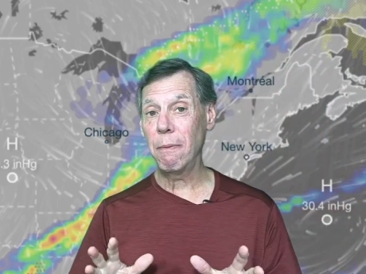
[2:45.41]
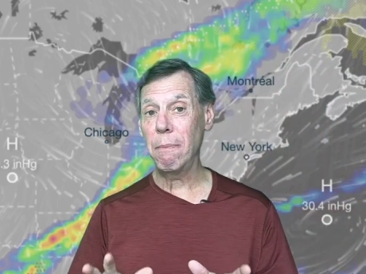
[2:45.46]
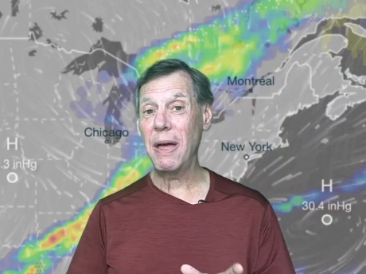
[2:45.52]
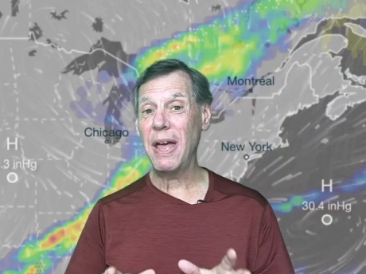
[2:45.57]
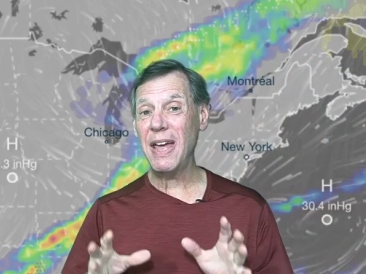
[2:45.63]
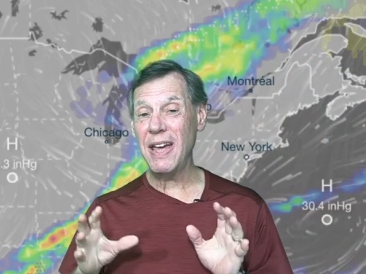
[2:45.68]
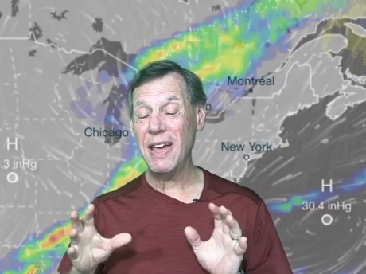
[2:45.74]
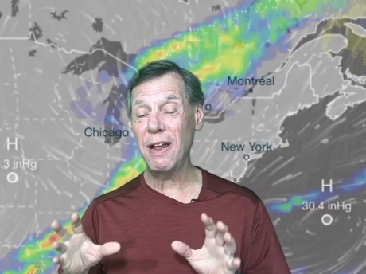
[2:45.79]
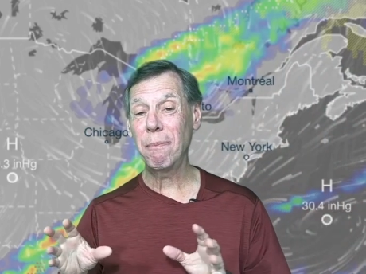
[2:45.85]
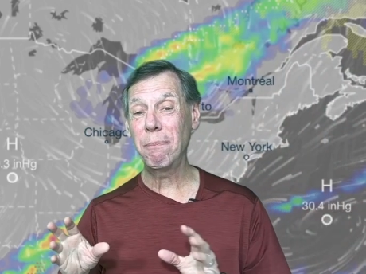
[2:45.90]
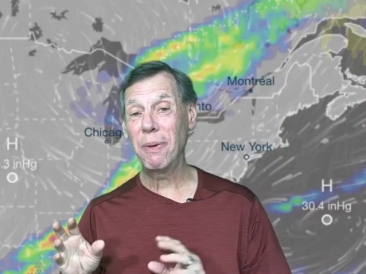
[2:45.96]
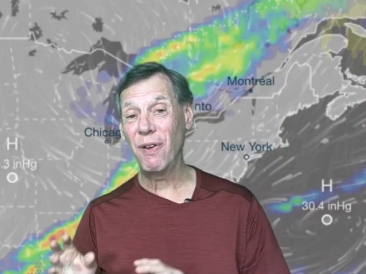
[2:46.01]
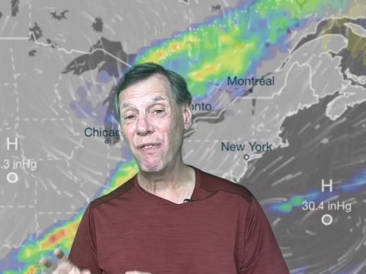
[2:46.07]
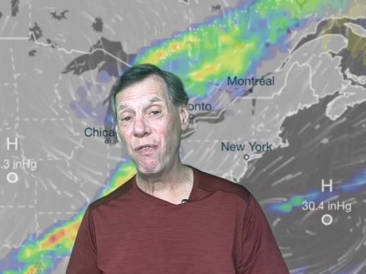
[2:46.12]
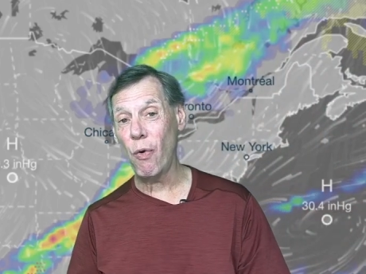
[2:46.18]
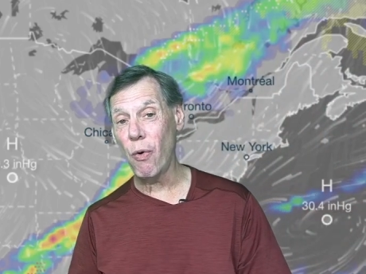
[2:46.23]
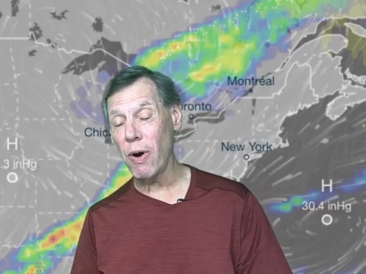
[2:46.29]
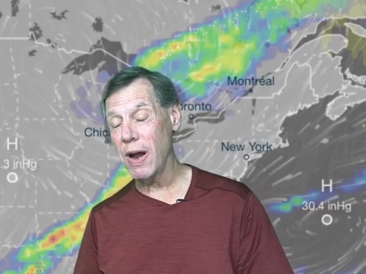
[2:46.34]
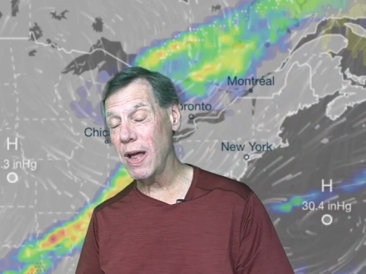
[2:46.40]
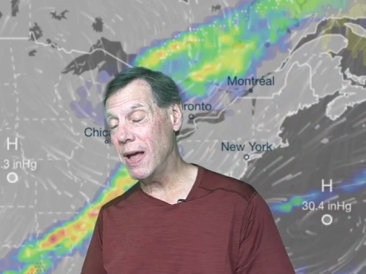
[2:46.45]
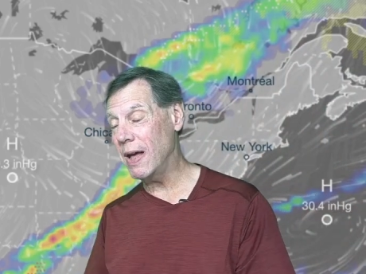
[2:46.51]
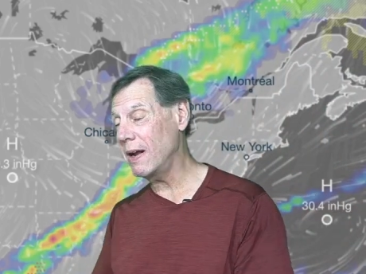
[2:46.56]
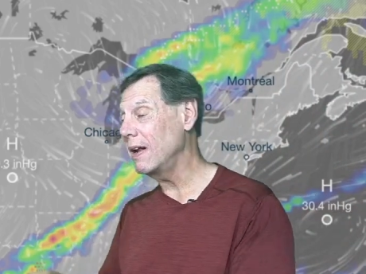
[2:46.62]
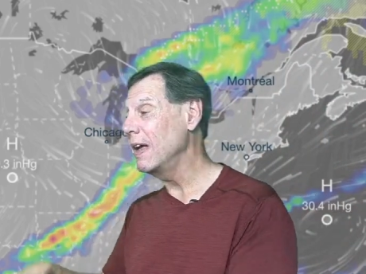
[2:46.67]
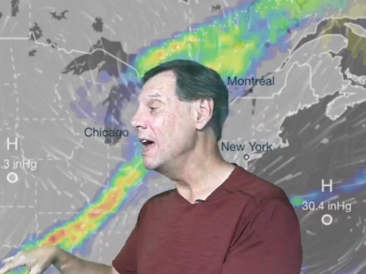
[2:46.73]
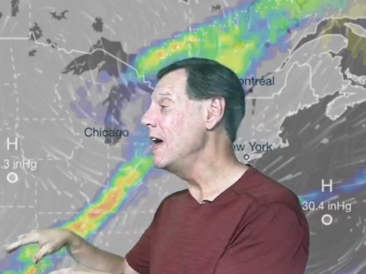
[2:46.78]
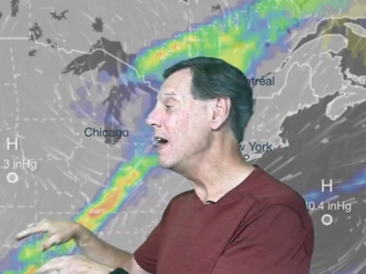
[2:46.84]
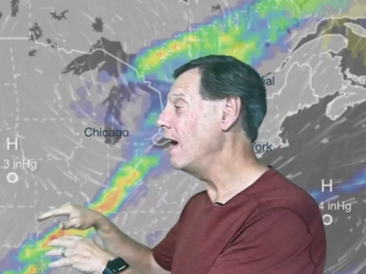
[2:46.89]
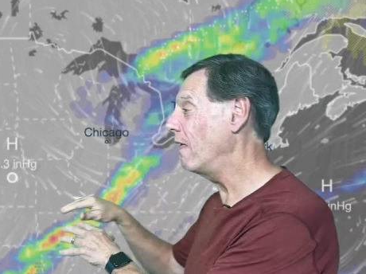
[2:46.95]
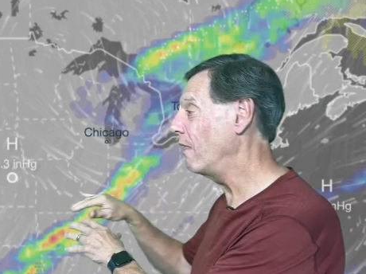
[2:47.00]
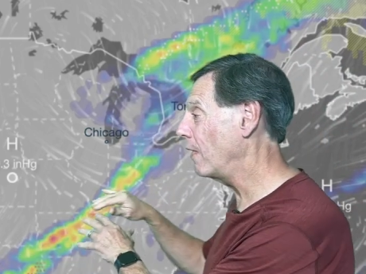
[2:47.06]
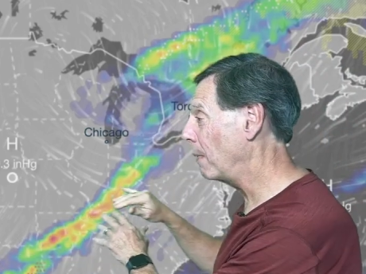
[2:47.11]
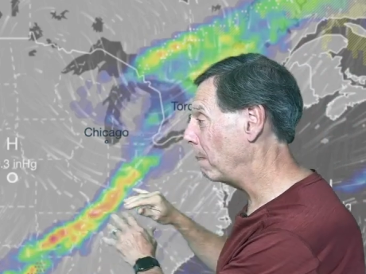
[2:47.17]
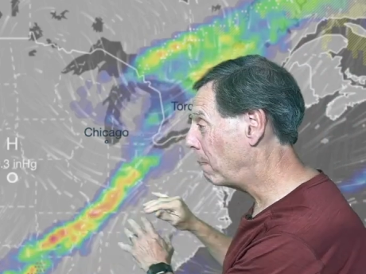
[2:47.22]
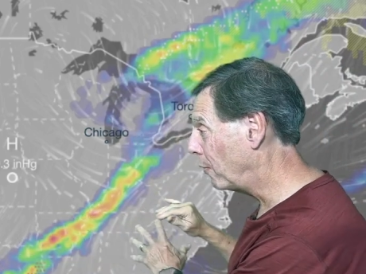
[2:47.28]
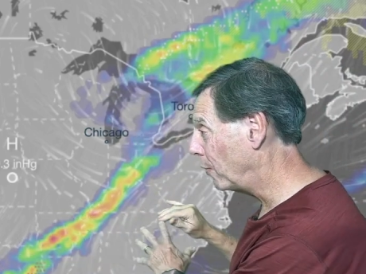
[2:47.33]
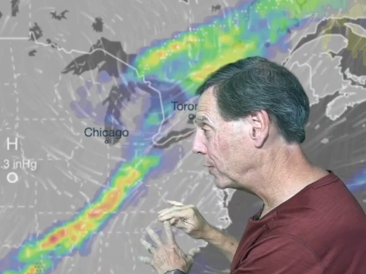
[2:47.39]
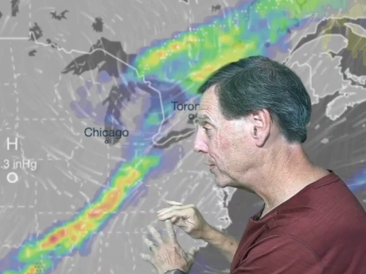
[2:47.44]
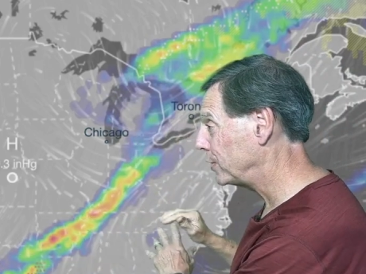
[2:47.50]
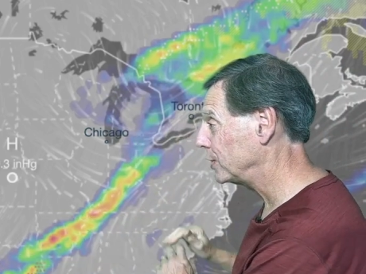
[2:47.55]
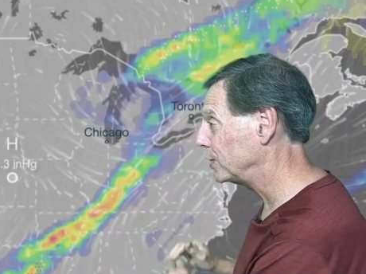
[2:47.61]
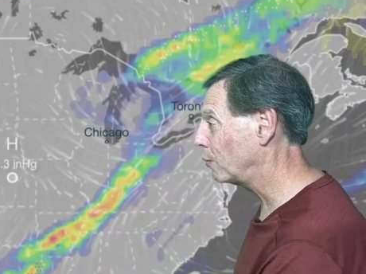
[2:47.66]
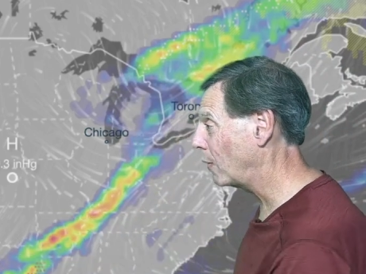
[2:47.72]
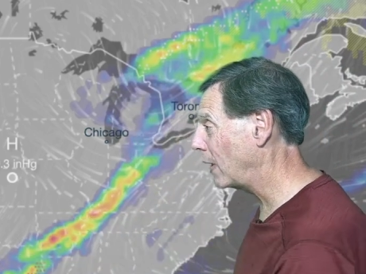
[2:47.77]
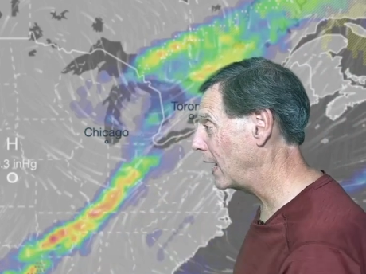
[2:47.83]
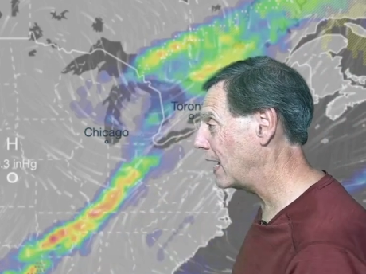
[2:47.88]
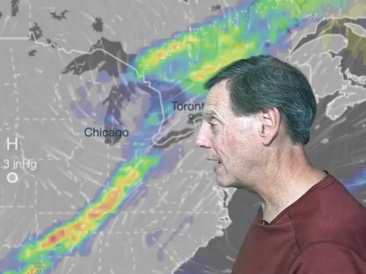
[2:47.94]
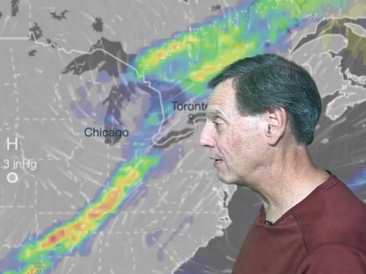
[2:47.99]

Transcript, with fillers: It may hit beforehand and then push its way